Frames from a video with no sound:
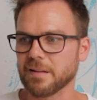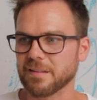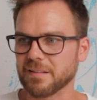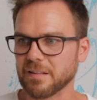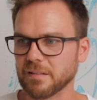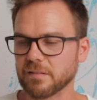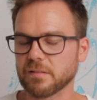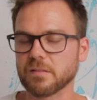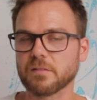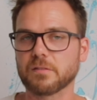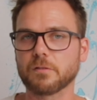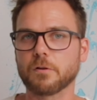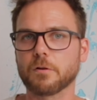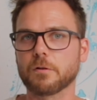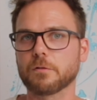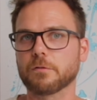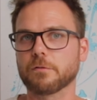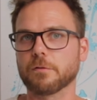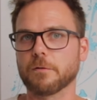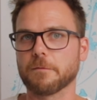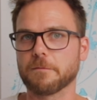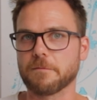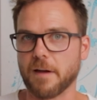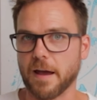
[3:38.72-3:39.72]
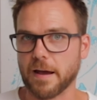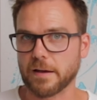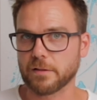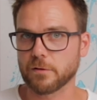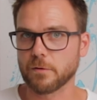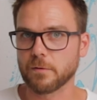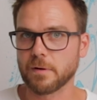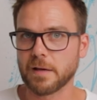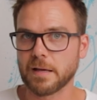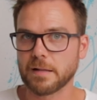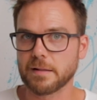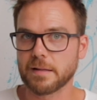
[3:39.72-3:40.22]
this is also
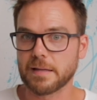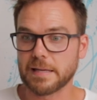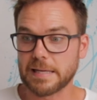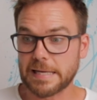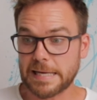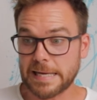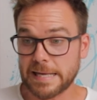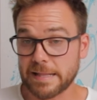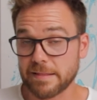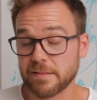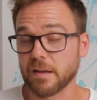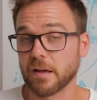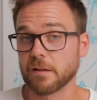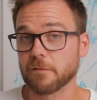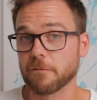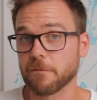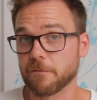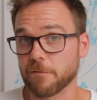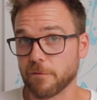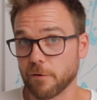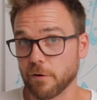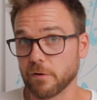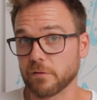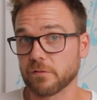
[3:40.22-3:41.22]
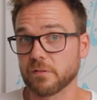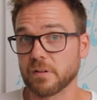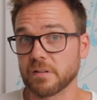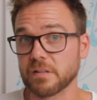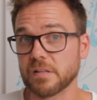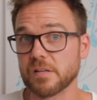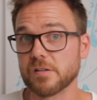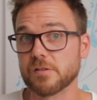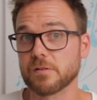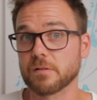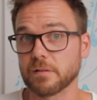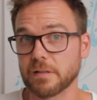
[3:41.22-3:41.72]
factored in that first
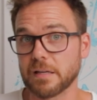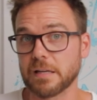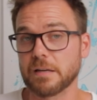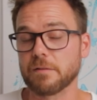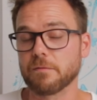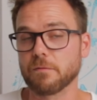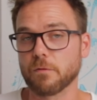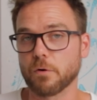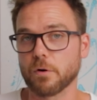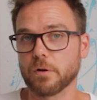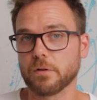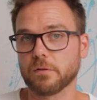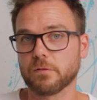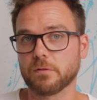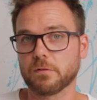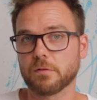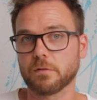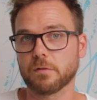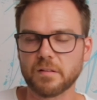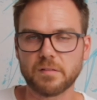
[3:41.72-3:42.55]
initial invoice.